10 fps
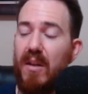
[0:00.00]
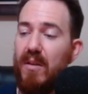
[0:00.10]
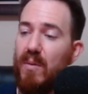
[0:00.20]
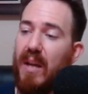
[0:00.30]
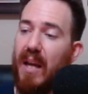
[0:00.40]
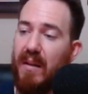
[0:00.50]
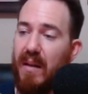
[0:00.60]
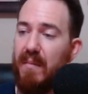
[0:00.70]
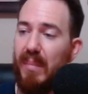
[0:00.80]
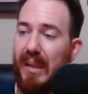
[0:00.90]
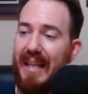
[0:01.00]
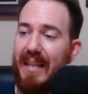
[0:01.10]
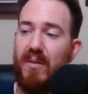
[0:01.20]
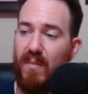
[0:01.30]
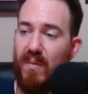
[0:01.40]
you can
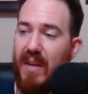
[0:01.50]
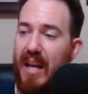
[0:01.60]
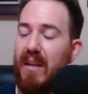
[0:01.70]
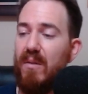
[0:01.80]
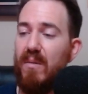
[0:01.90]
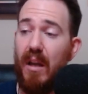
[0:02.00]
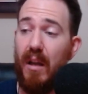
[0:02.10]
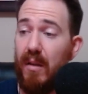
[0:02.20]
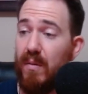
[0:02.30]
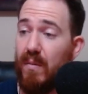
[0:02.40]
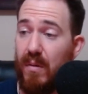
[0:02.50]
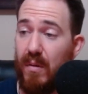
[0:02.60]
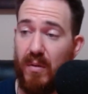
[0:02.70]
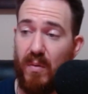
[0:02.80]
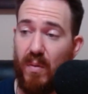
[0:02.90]
blaze through that, you can get through
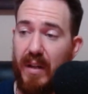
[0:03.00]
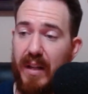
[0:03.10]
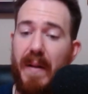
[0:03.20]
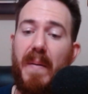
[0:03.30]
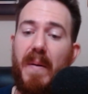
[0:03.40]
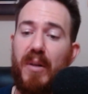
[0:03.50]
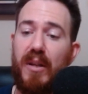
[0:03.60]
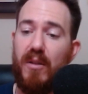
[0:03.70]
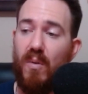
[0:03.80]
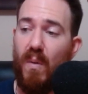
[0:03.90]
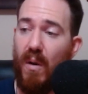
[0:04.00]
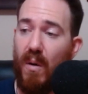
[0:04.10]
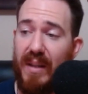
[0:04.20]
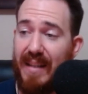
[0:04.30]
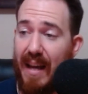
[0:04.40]
your story because you
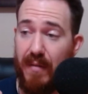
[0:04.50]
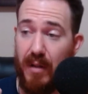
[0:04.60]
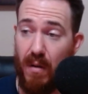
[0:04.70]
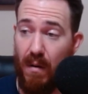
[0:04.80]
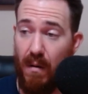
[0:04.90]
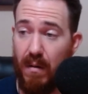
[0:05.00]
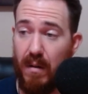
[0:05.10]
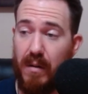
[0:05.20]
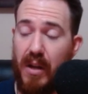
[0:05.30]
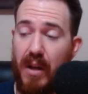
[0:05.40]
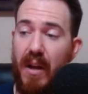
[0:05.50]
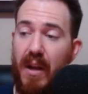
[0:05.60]
always have a card